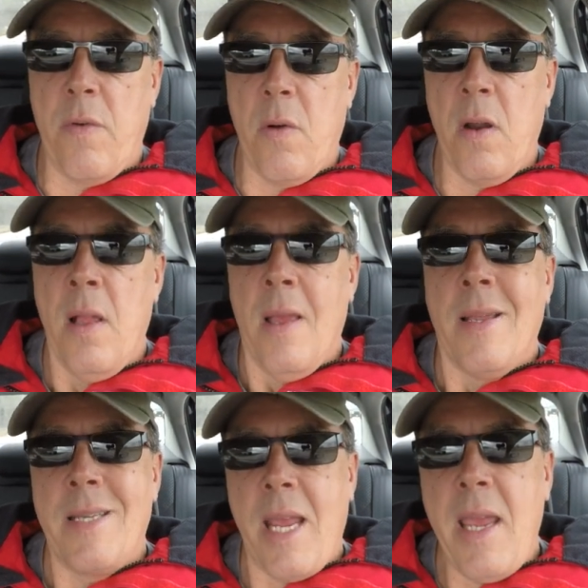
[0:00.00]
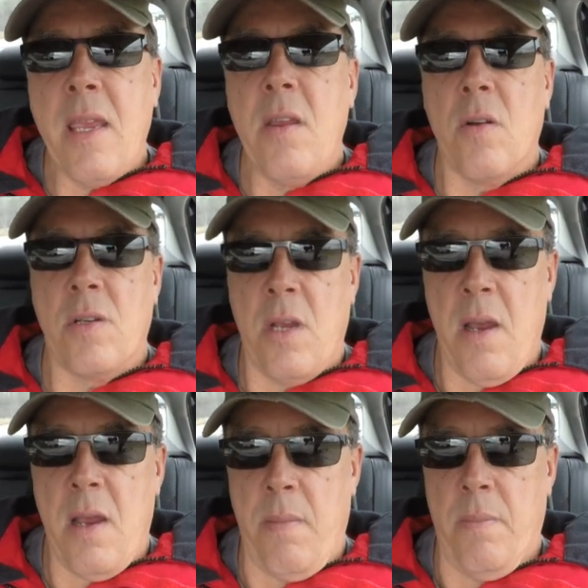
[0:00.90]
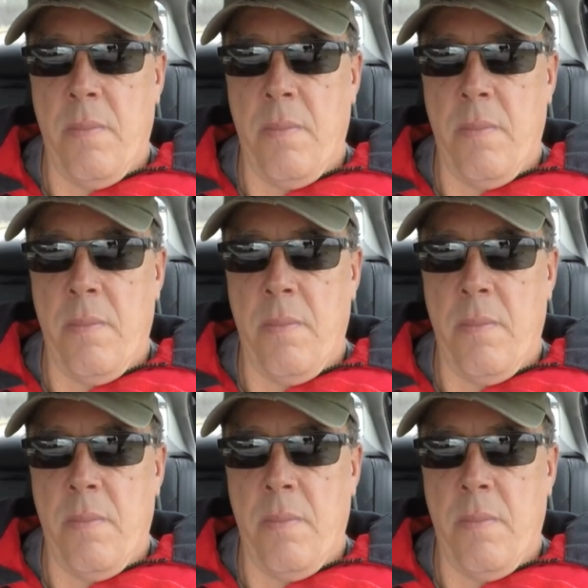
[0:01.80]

for. Take your time.